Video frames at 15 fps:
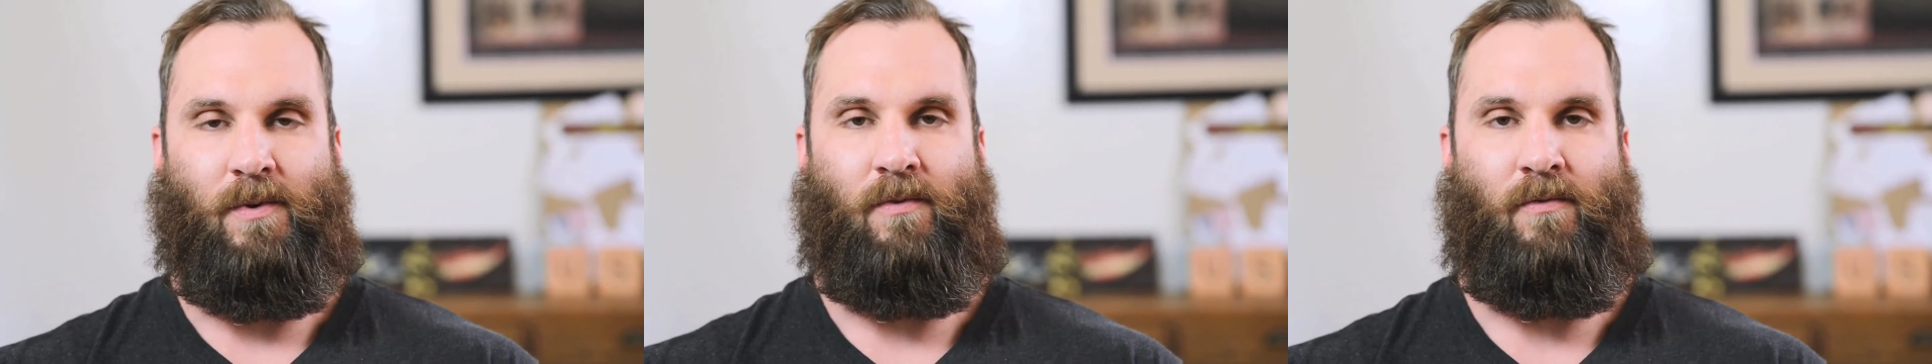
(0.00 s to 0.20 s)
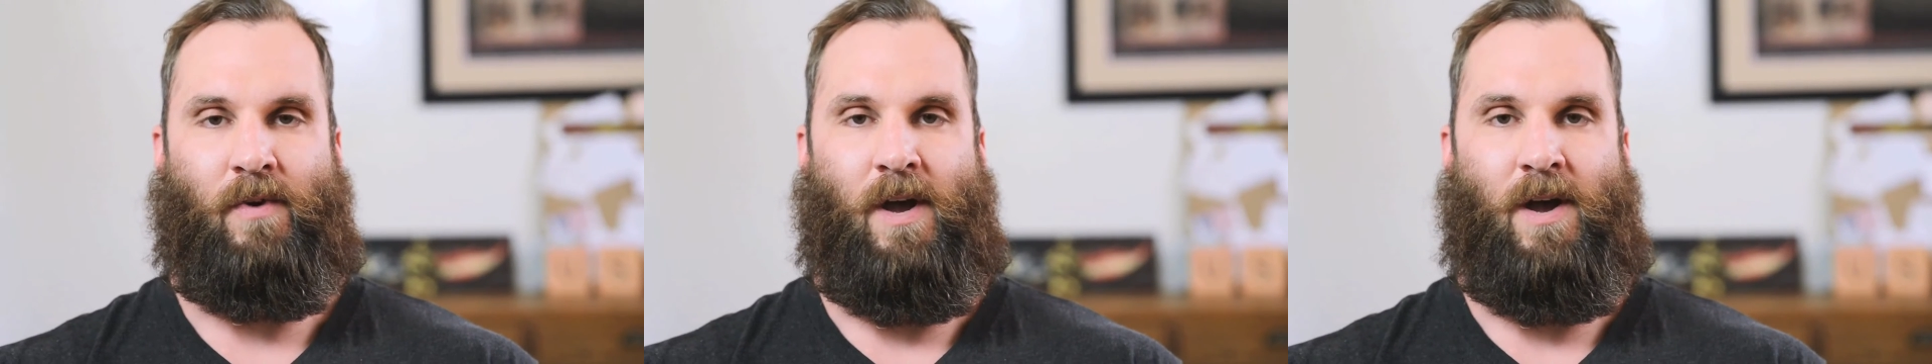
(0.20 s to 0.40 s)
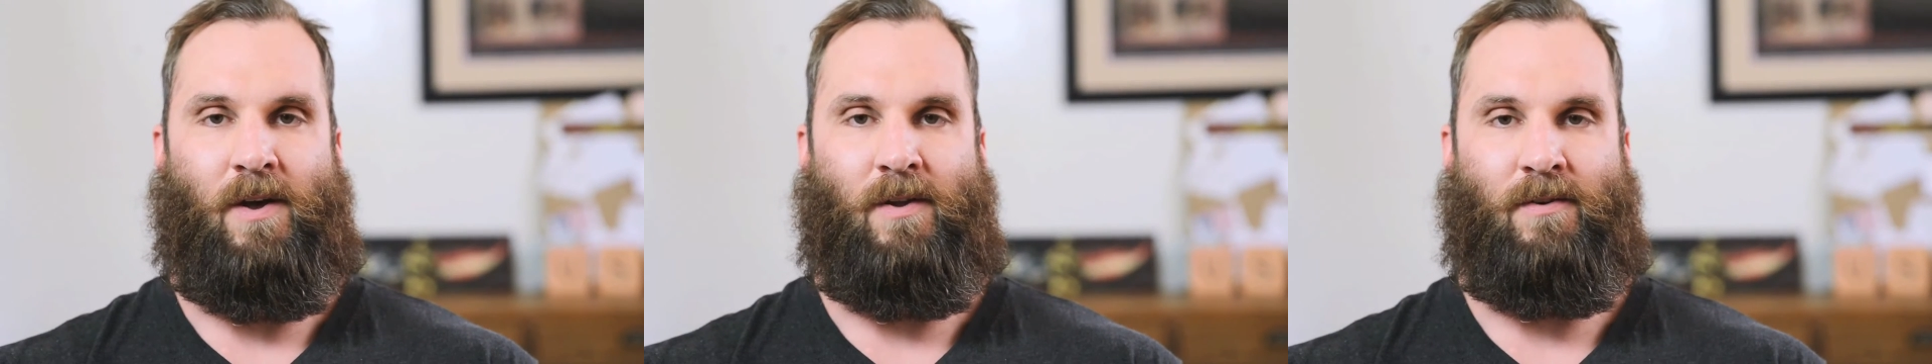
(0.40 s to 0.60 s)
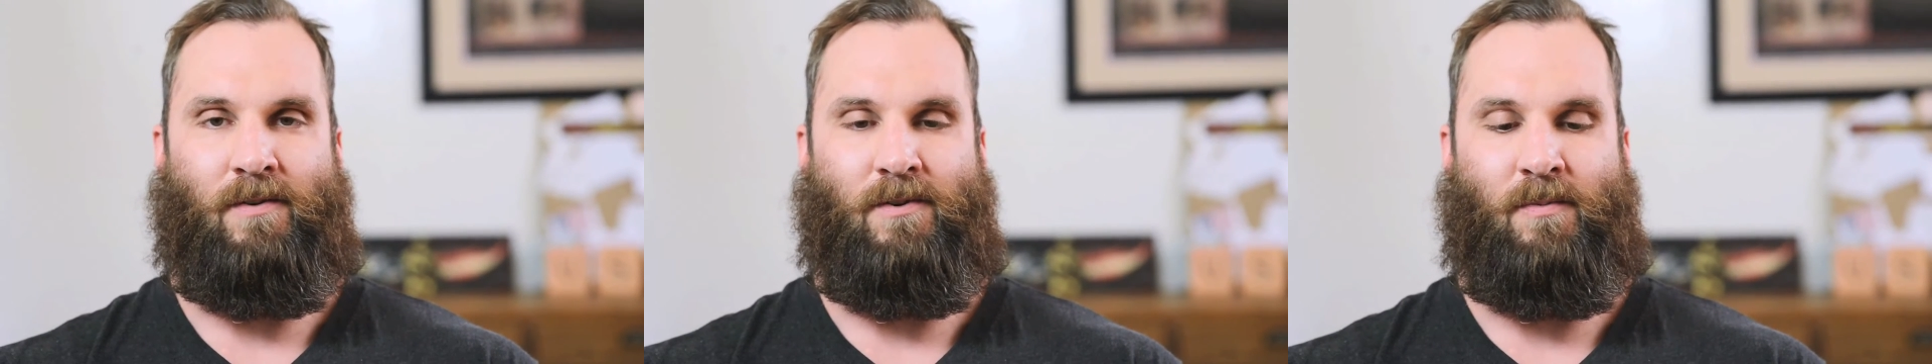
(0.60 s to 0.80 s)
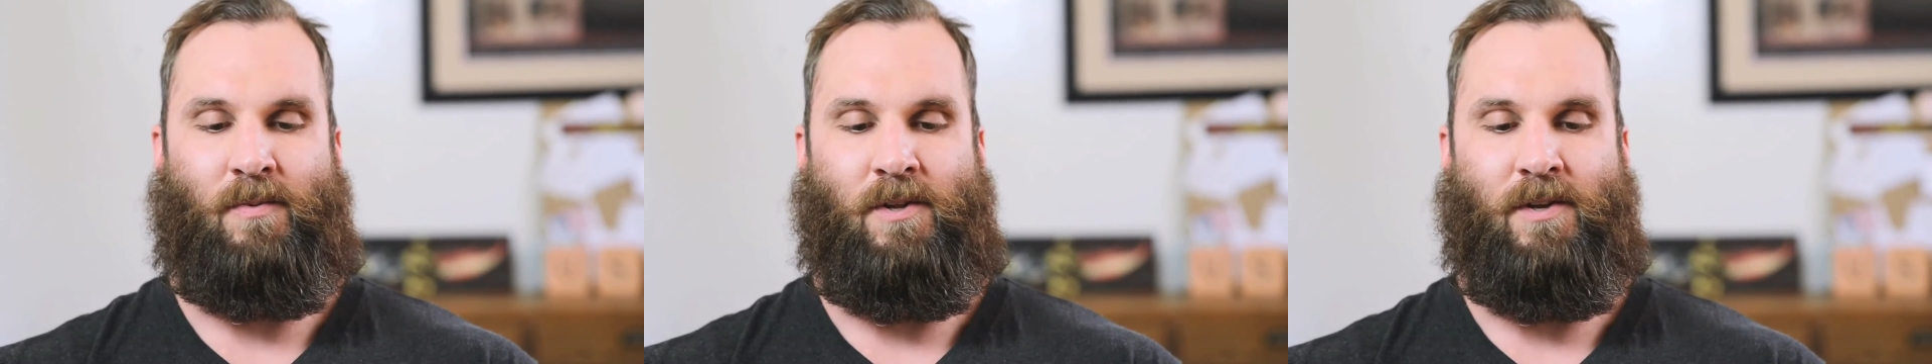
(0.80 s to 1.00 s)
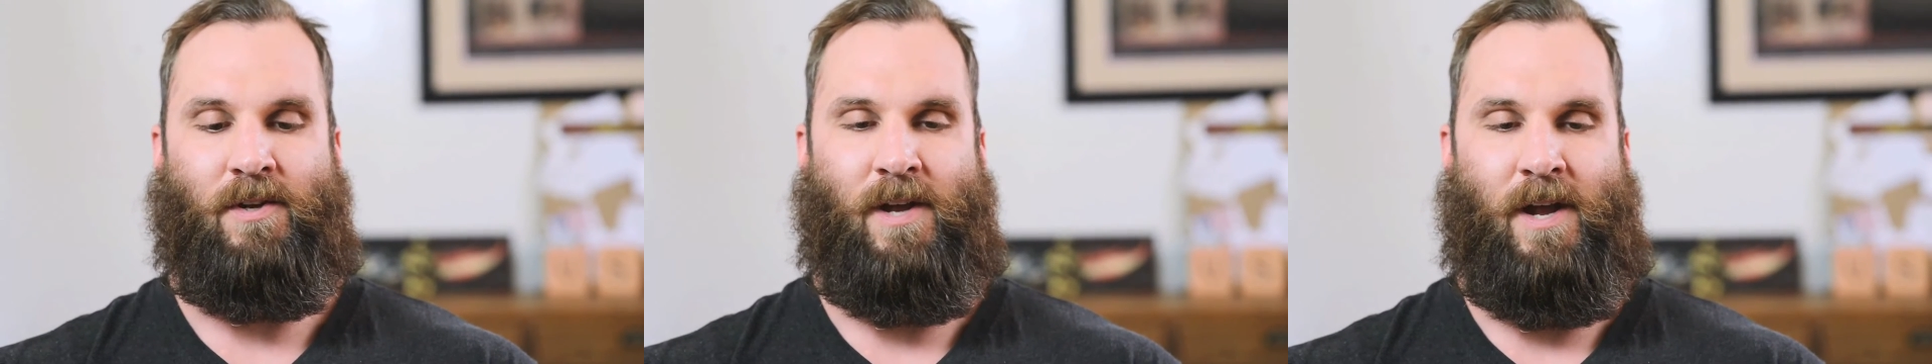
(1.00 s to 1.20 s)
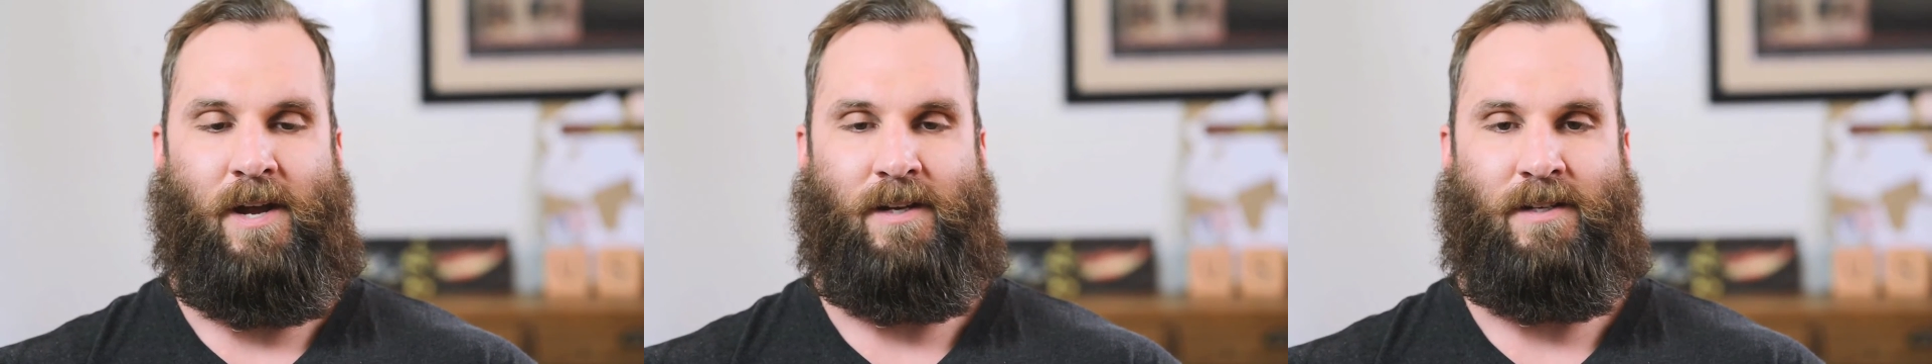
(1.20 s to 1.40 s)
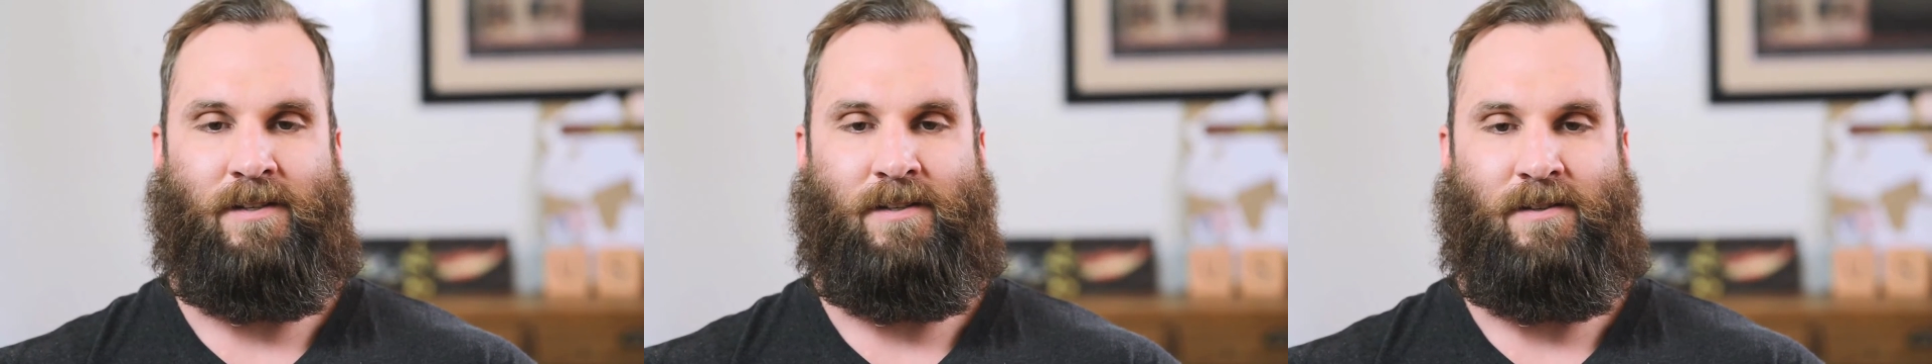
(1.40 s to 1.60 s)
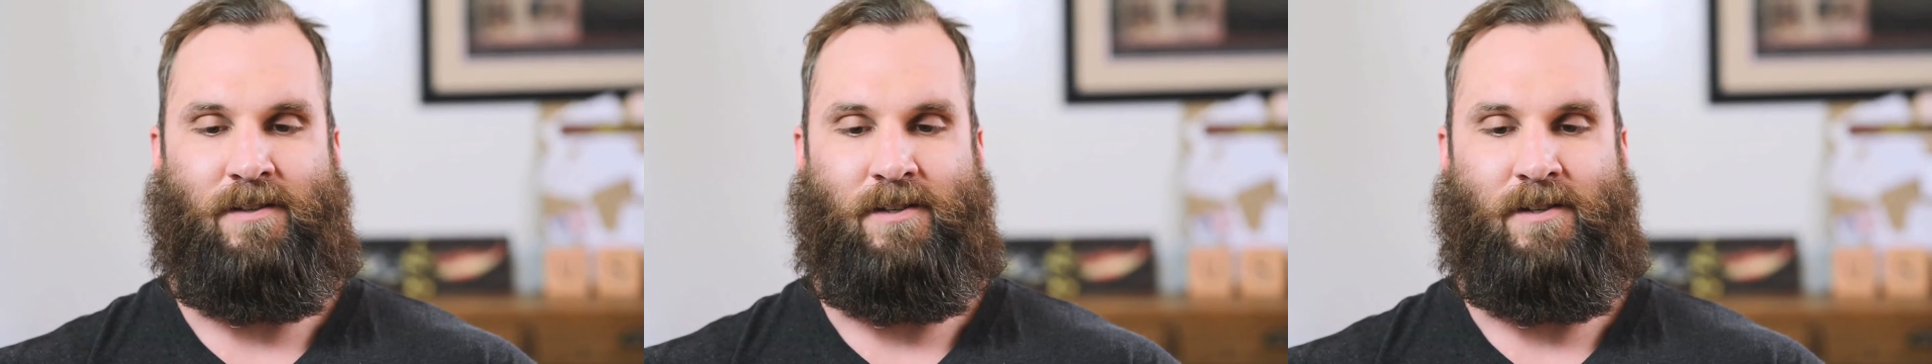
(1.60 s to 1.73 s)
found to be the case